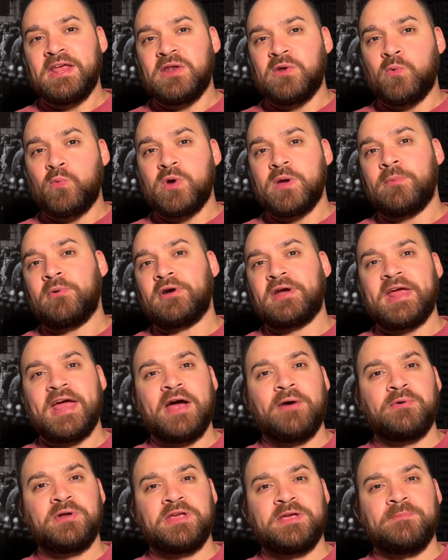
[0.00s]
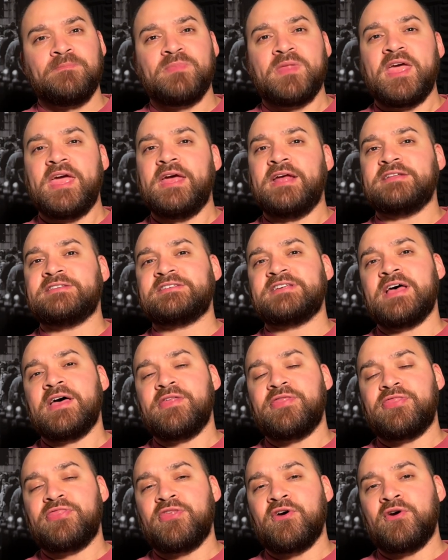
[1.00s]
in Weber County, it's
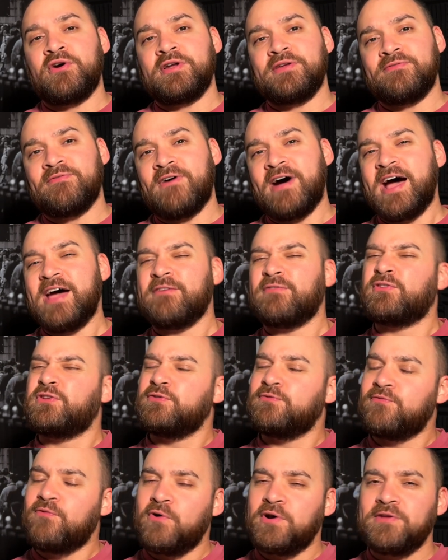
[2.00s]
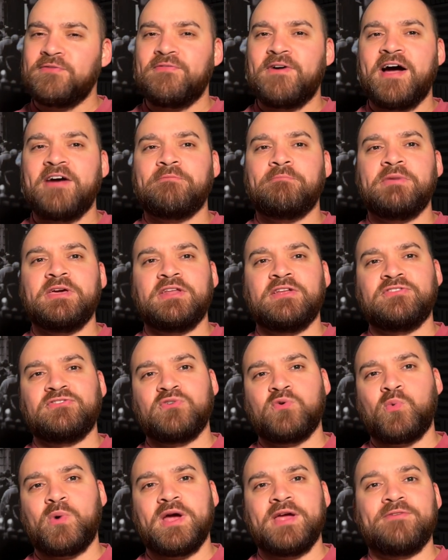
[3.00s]
35 to 45 minutes
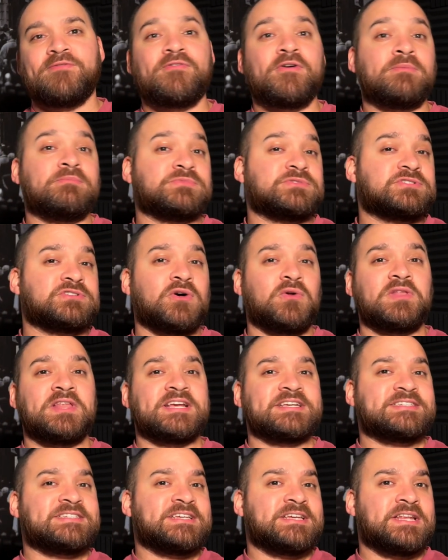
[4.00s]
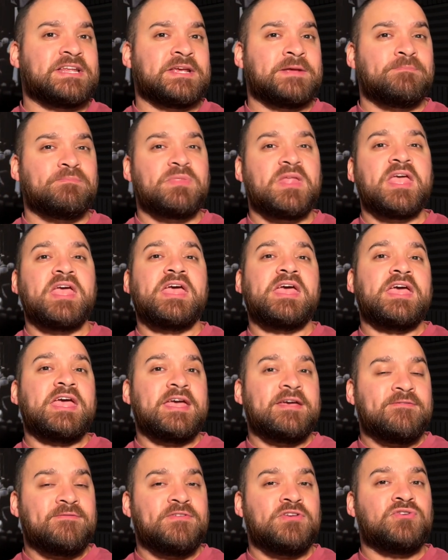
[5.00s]
away from Salt Lake City
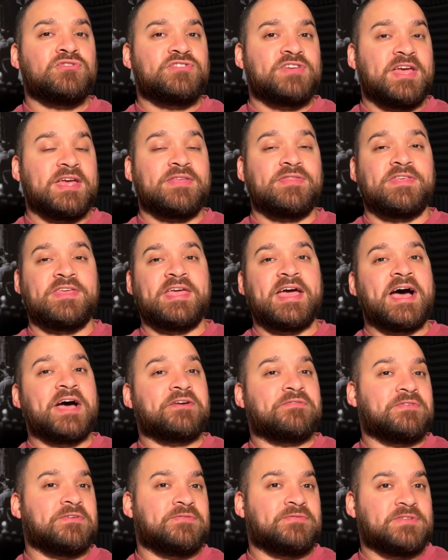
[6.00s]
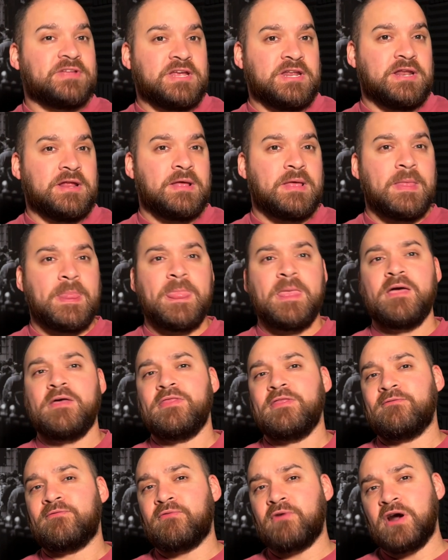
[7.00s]
if you take the I-15.
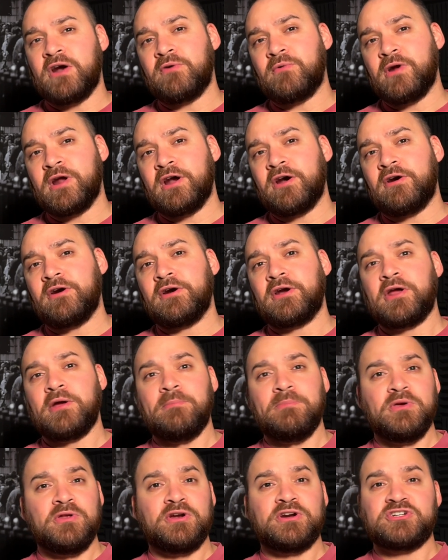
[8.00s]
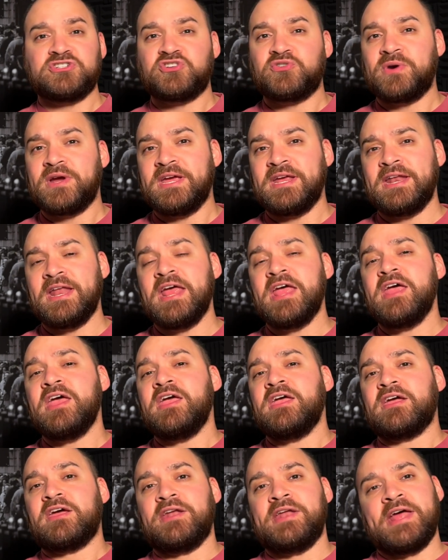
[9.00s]
The Frontrunner commuter train
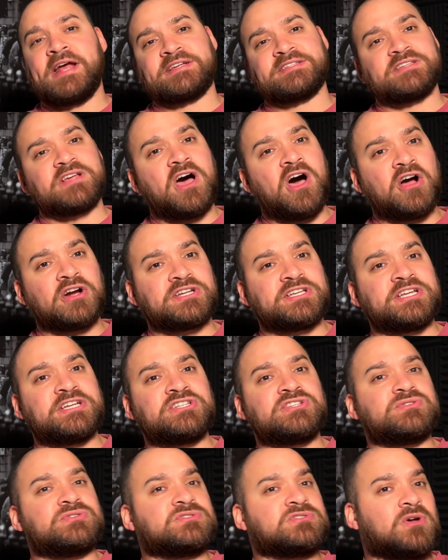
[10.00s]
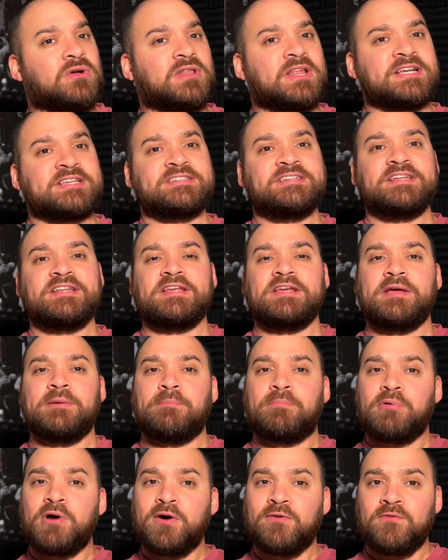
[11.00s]
connects Ogden to Salt Lake City
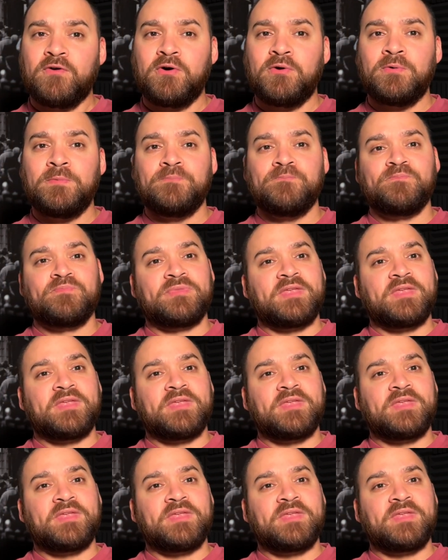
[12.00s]
and Provo,